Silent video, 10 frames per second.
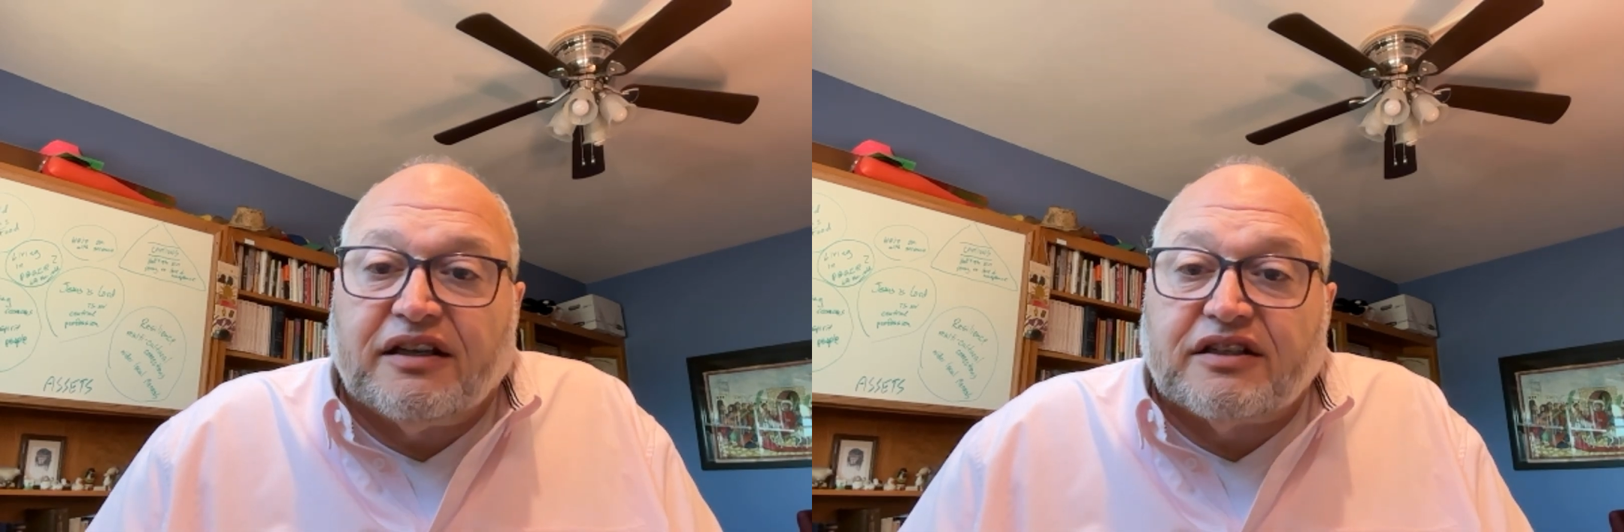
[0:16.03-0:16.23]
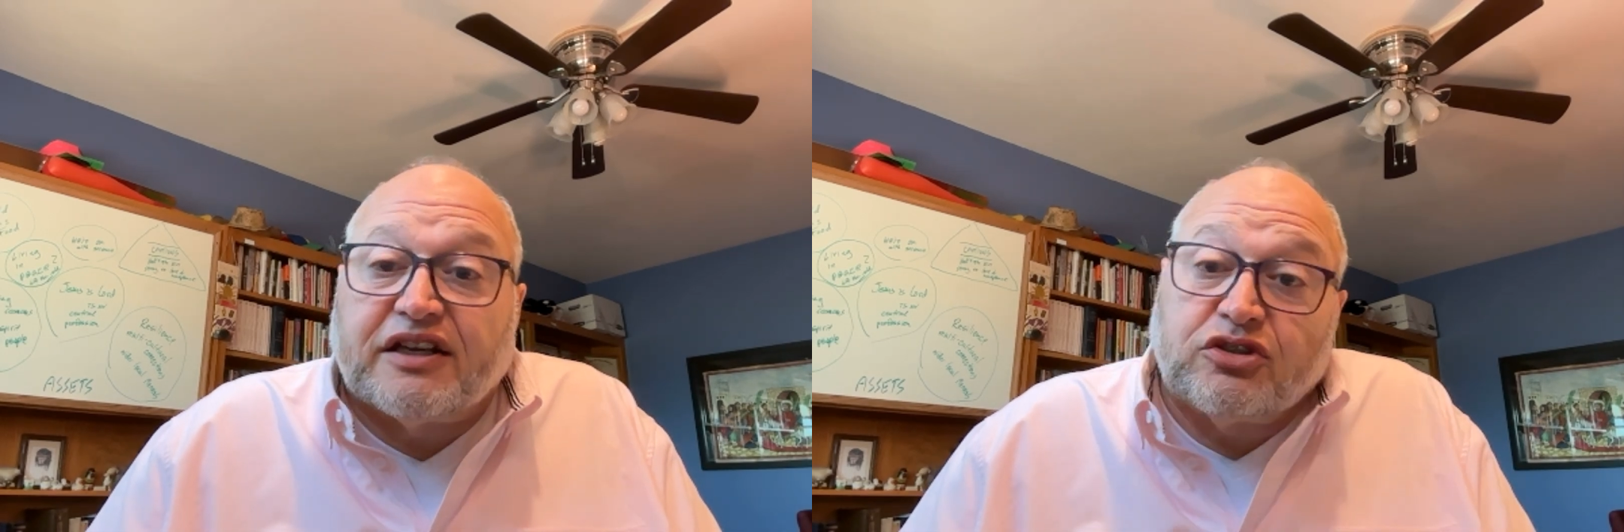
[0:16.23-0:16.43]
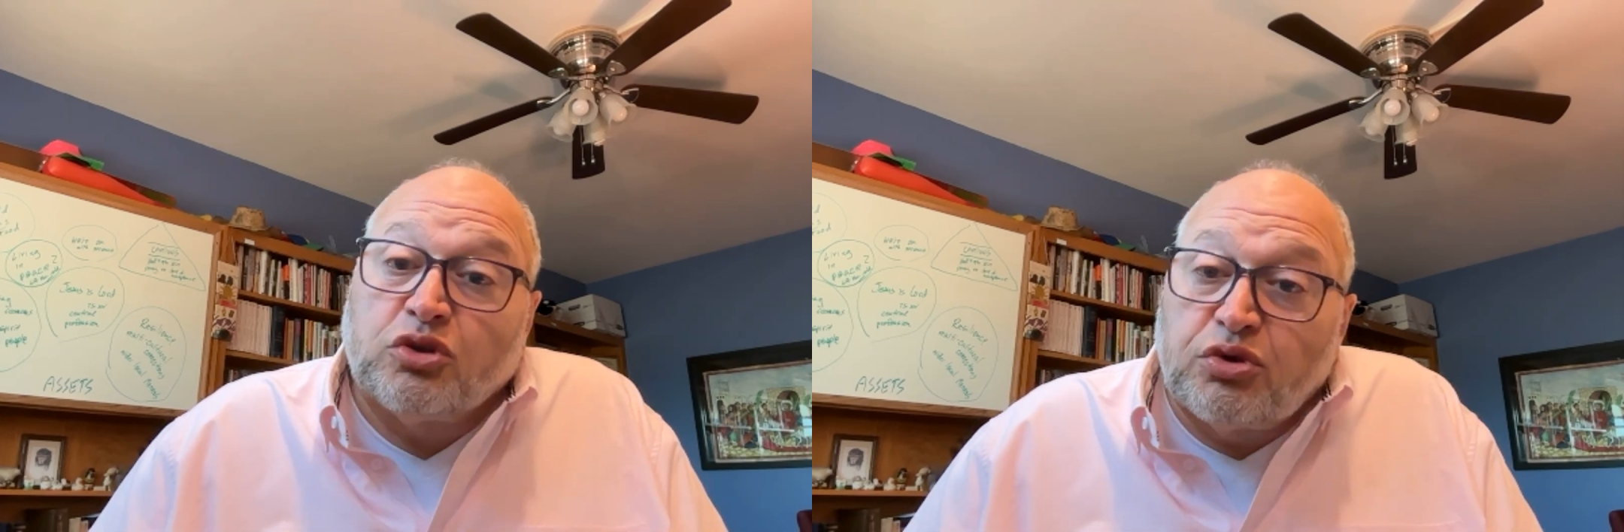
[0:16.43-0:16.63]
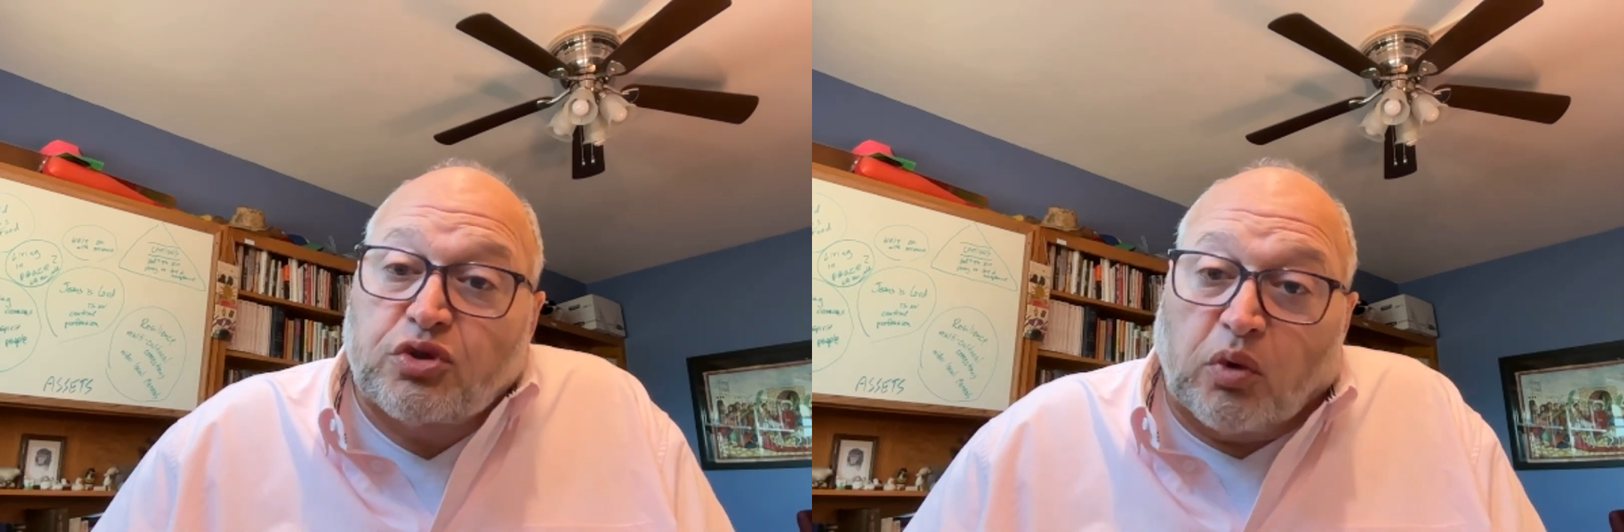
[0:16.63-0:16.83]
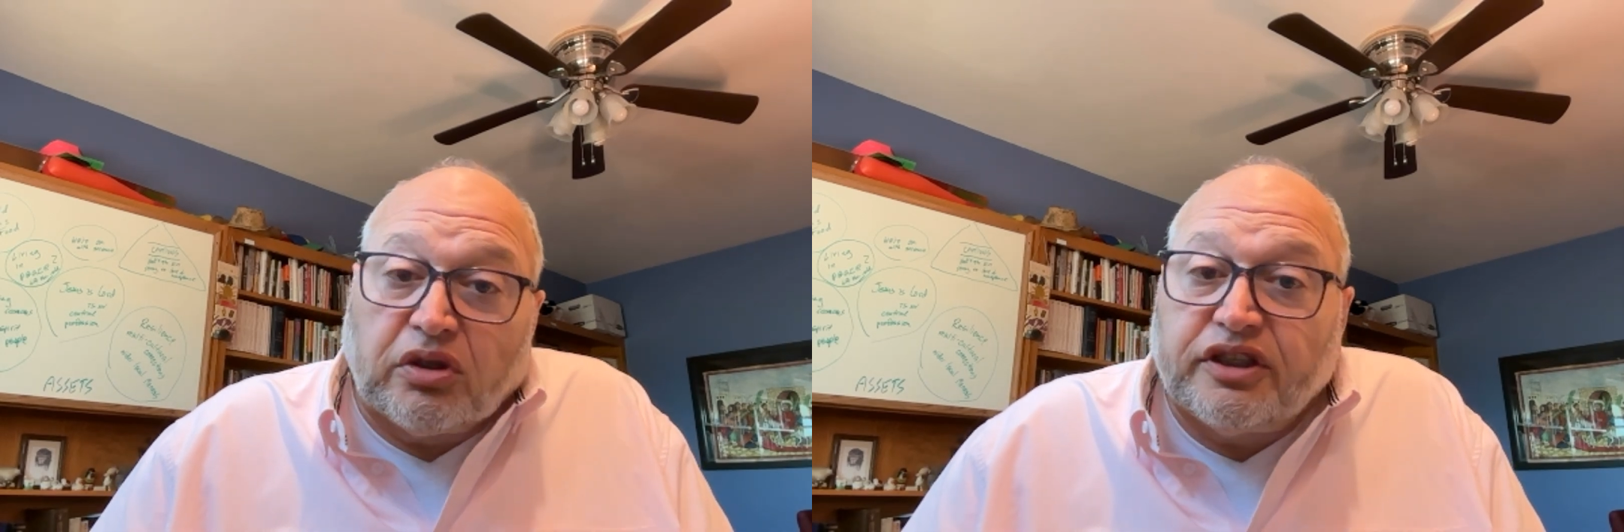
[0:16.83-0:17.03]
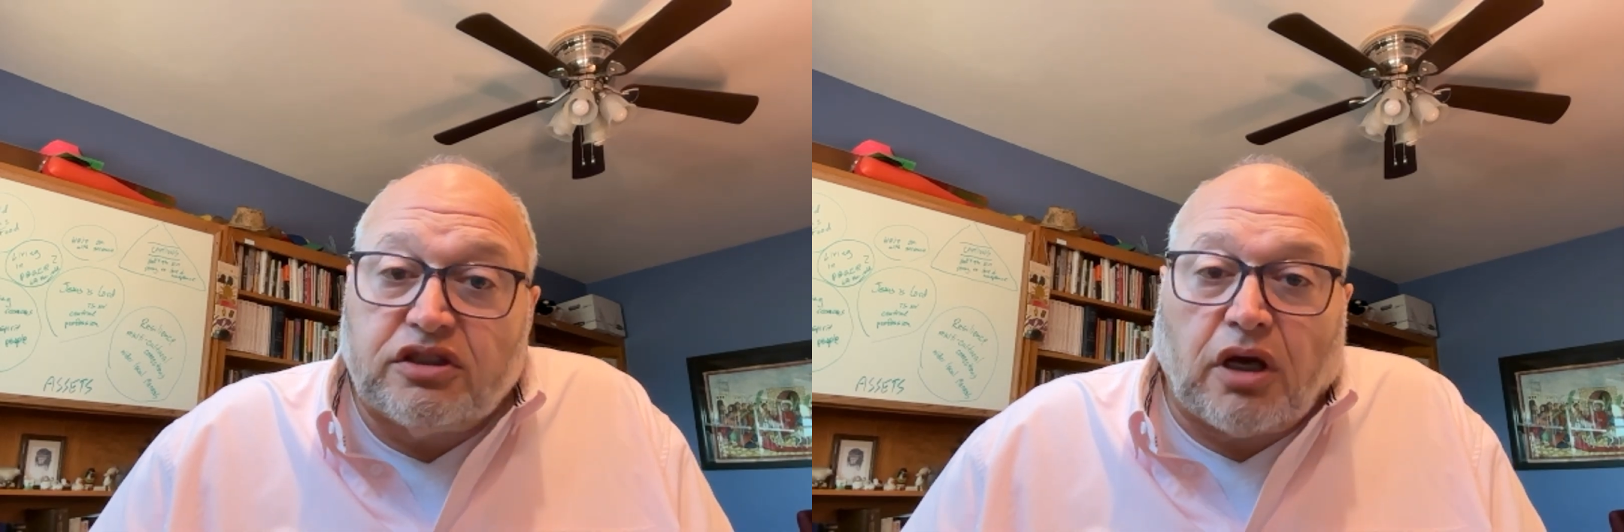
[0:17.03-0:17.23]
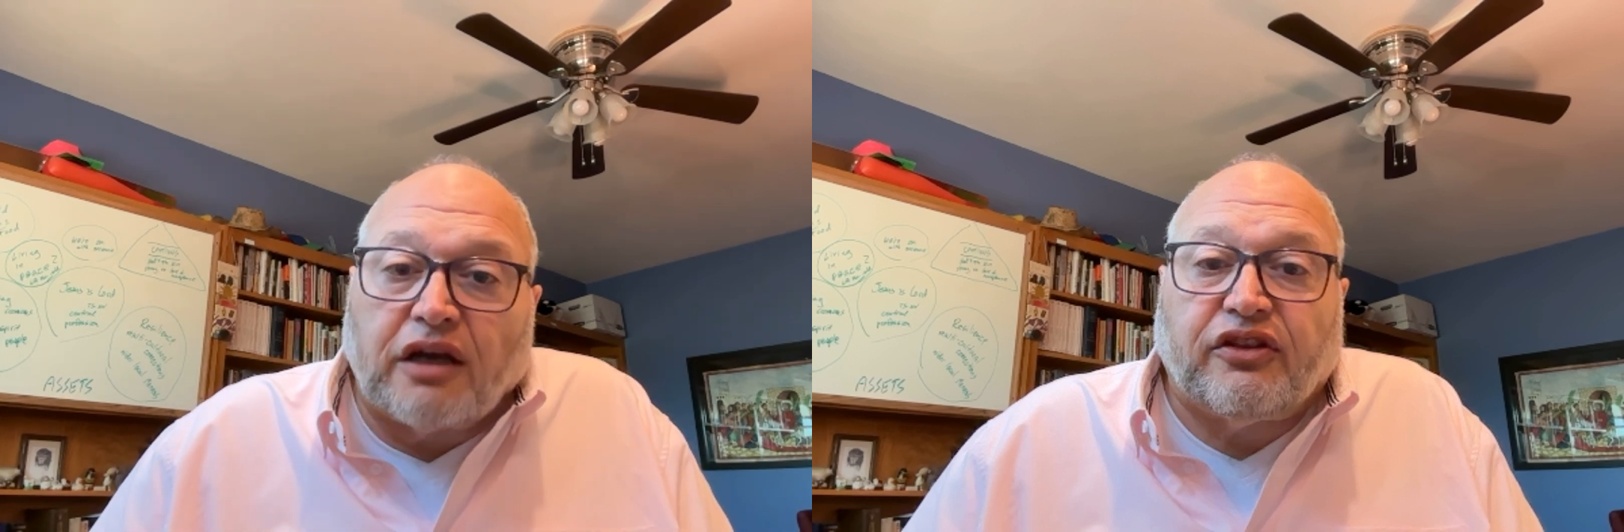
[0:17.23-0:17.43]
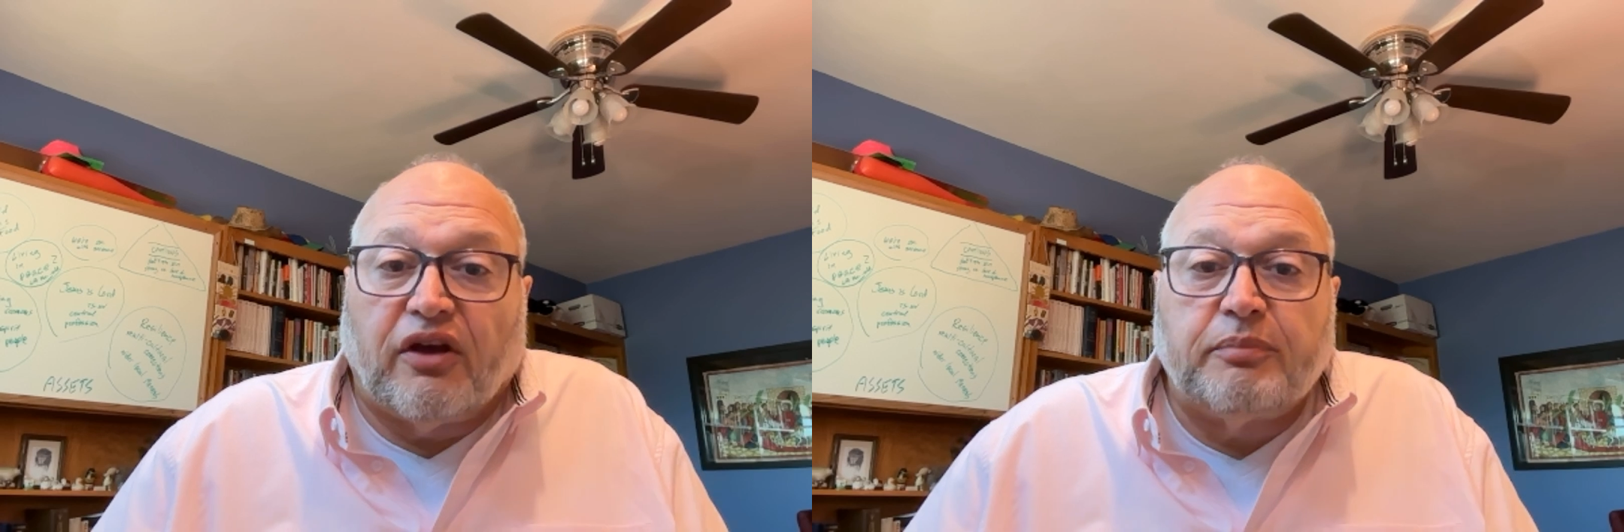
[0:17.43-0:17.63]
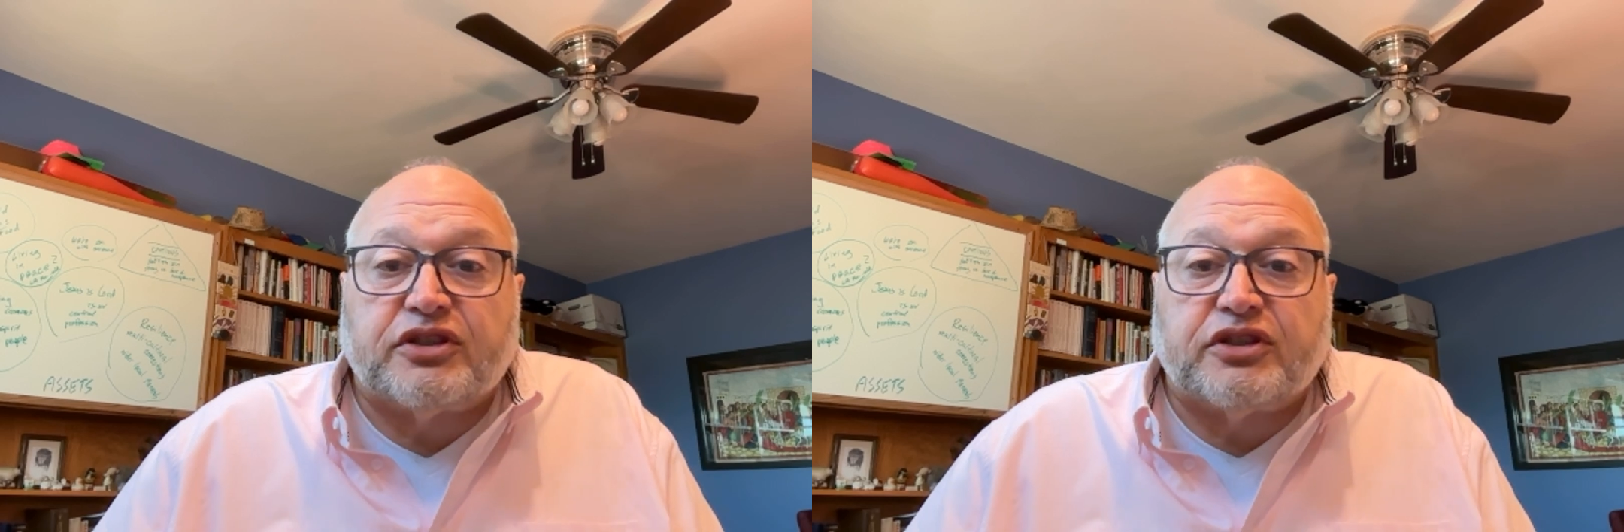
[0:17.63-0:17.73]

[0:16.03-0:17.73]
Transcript: and as usual, he taught them.